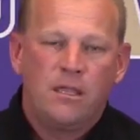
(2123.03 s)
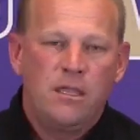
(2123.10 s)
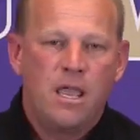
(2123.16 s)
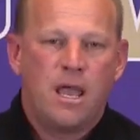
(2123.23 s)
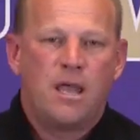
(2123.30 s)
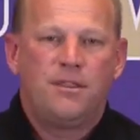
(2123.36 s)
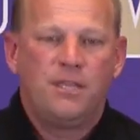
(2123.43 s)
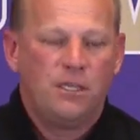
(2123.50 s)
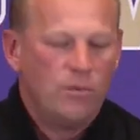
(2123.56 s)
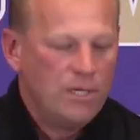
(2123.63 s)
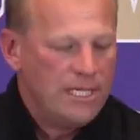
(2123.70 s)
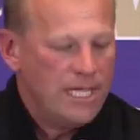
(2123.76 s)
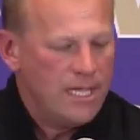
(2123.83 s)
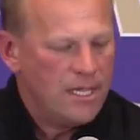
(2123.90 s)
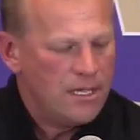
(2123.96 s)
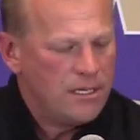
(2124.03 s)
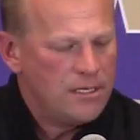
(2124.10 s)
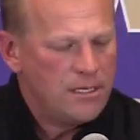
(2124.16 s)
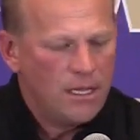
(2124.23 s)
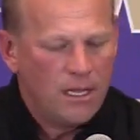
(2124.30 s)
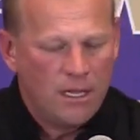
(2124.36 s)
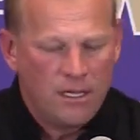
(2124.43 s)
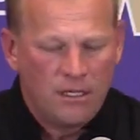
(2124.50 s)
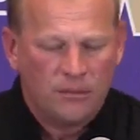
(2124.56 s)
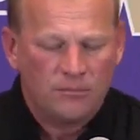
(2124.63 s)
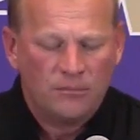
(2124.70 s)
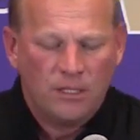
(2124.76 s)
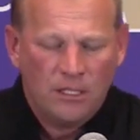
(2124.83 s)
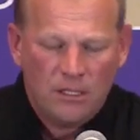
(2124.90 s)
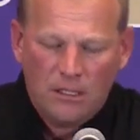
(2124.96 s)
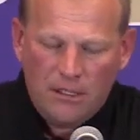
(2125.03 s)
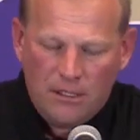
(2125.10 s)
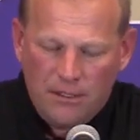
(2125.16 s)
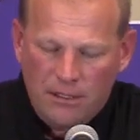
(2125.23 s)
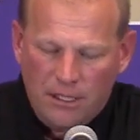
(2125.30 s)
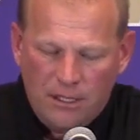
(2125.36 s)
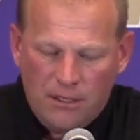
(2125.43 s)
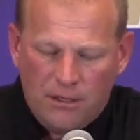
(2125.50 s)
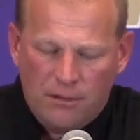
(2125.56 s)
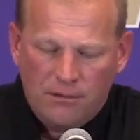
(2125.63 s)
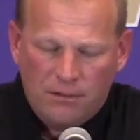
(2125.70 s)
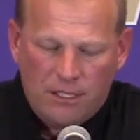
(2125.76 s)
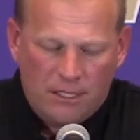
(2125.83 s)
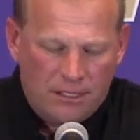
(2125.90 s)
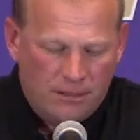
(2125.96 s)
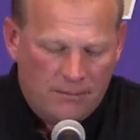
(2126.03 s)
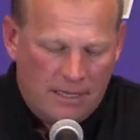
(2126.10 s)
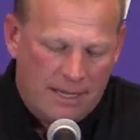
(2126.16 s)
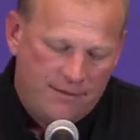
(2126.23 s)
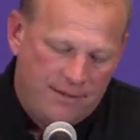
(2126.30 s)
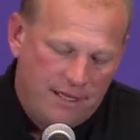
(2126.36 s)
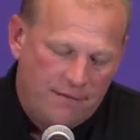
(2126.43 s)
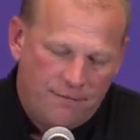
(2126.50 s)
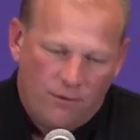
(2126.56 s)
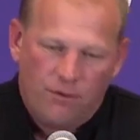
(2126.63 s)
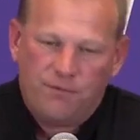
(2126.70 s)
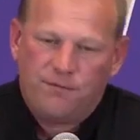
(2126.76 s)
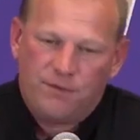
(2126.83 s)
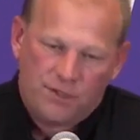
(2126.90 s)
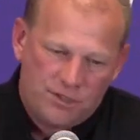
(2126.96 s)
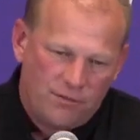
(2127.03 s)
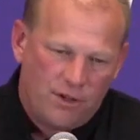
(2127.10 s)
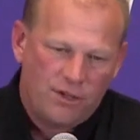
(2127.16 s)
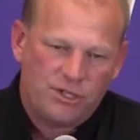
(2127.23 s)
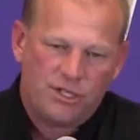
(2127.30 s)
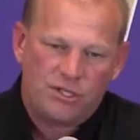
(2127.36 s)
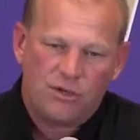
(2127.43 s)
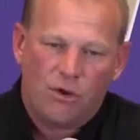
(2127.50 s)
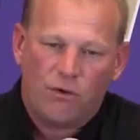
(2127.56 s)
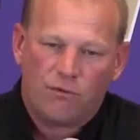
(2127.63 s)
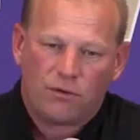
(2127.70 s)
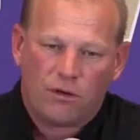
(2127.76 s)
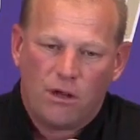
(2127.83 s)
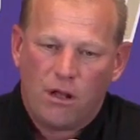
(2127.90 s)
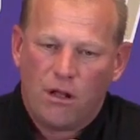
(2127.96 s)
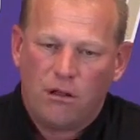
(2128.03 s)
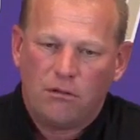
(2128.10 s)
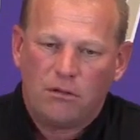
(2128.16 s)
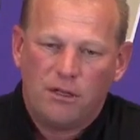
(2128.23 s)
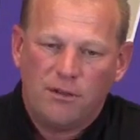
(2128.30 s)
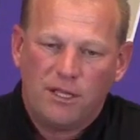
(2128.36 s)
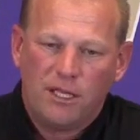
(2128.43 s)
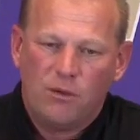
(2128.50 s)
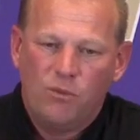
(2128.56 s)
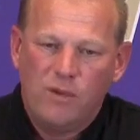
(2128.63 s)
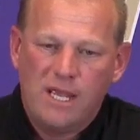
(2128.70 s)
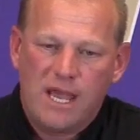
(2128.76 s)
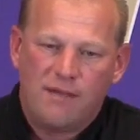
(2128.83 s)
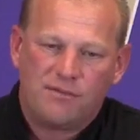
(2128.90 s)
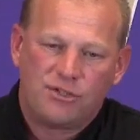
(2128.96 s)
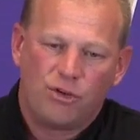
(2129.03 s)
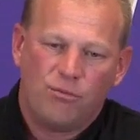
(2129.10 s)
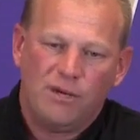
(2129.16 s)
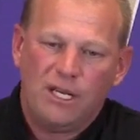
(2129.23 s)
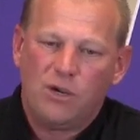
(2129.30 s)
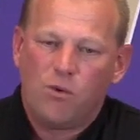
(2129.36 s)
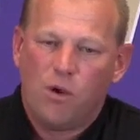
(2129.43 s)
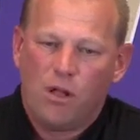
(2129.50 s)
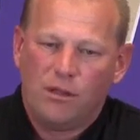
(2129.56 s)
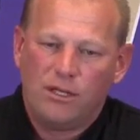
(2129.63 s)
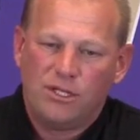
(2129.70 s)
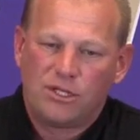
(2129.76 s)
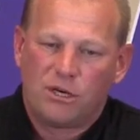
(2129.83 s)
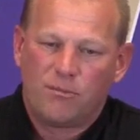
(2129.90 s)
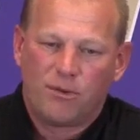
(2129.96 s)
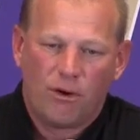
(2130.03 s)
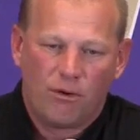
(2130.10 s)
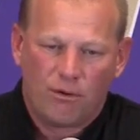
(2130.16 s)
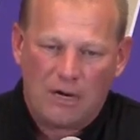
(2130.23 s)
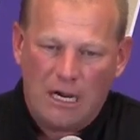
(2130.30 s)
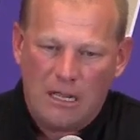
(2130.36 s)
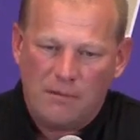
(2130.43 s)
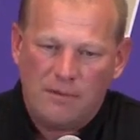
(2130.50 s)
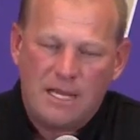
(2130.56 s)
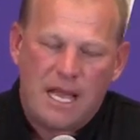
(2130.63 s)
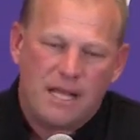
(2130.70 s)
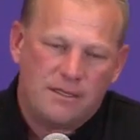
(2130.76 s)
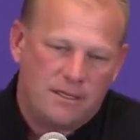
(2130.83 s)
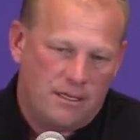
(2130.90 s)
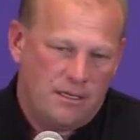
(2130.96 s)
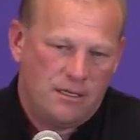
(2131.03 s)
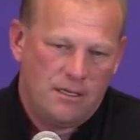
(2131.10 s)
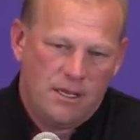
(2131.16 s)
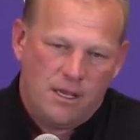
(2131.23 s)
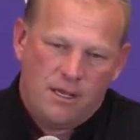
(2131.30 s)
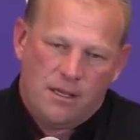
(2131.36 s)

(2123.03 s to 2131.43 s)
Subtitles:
Yeah, I think we can. I think first of all, just overall, I think we have so many qualities in our program, not to